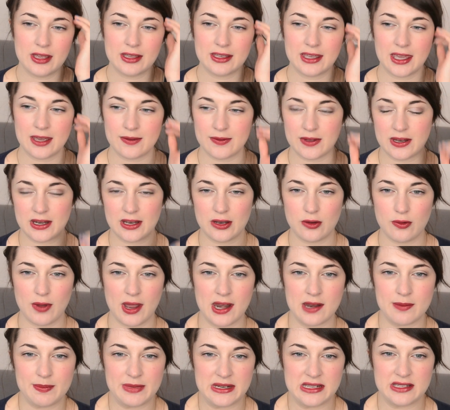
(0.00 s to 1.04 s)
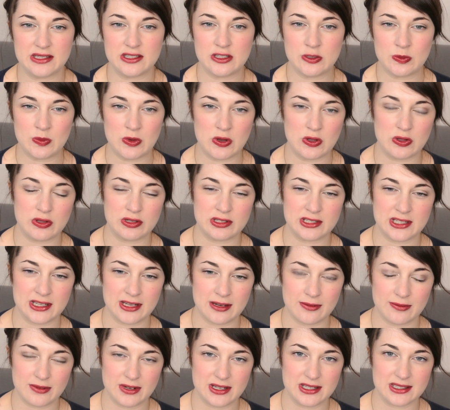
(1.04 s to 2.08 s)
give an incredibly smooth
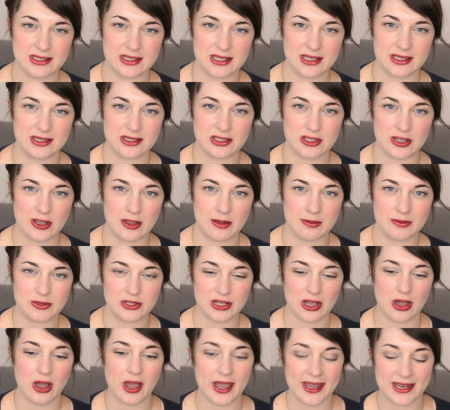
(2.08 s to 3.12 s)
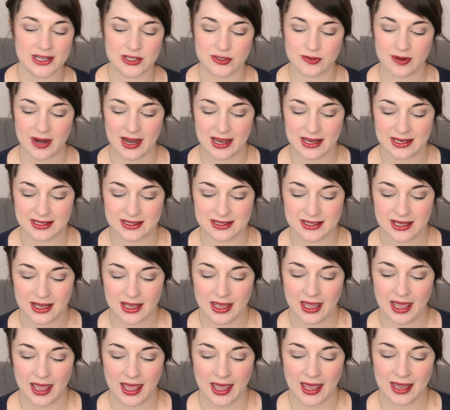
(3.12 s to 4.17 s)
delivery system, to hydrate
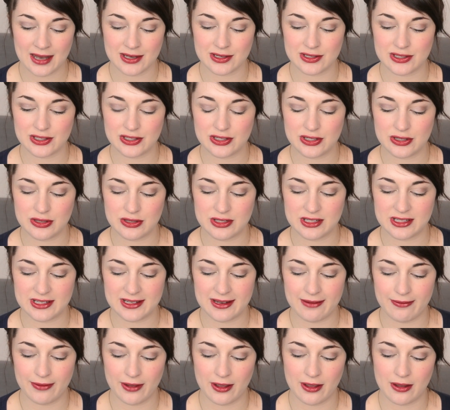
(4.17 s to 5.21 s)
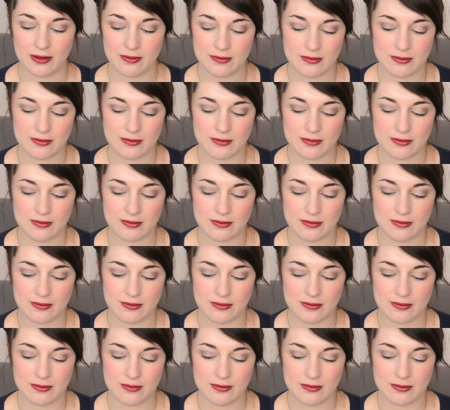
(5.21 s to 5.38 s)
and to deliver